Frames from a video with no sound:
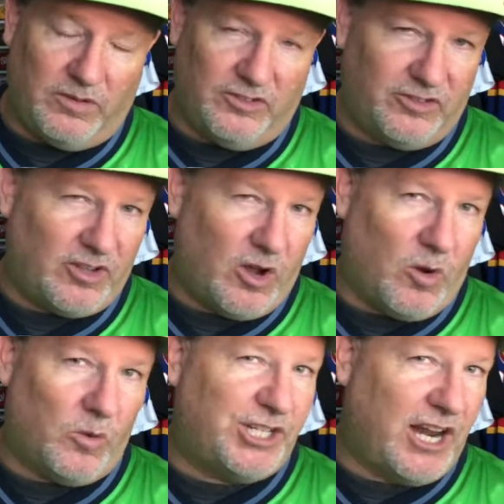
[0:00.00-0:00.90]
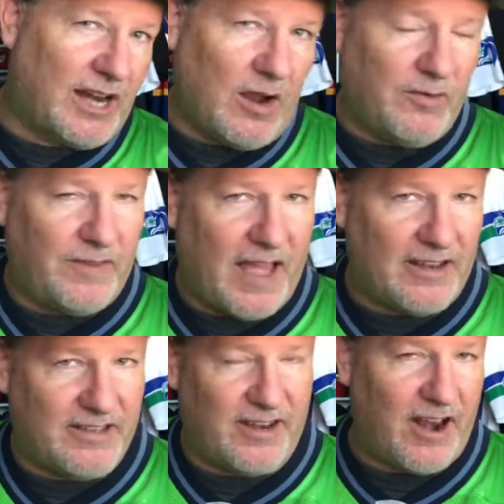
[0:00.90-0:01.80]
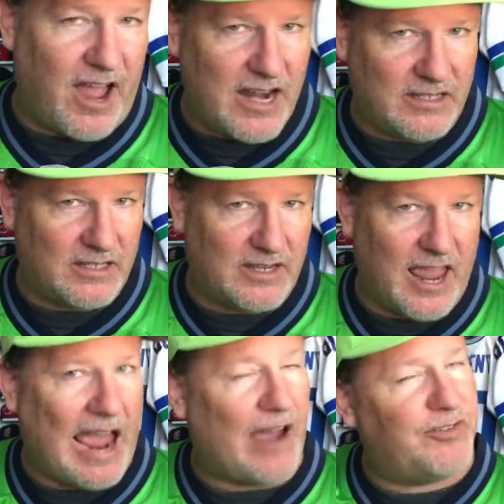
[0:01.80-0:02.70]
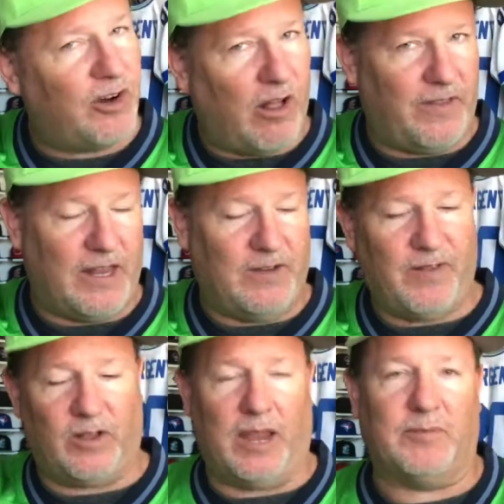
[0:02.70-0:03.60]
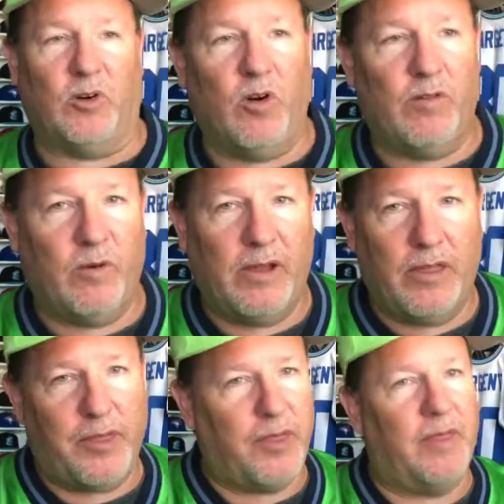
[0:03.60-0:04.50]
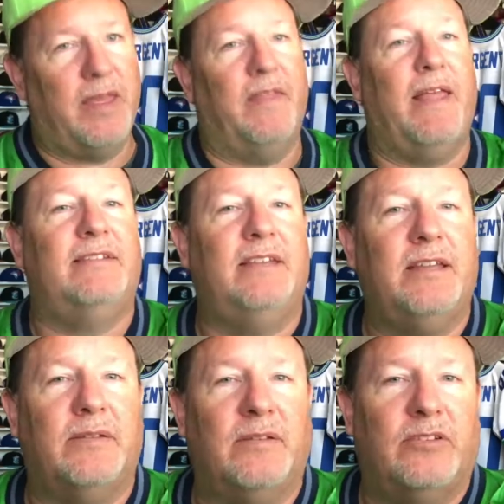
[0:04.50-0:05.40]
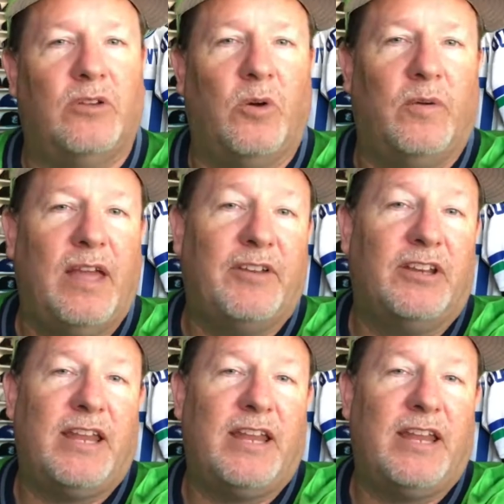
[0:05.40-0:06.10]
so check out that tonight after all the NFL games are over with, and that's it. So have a good day,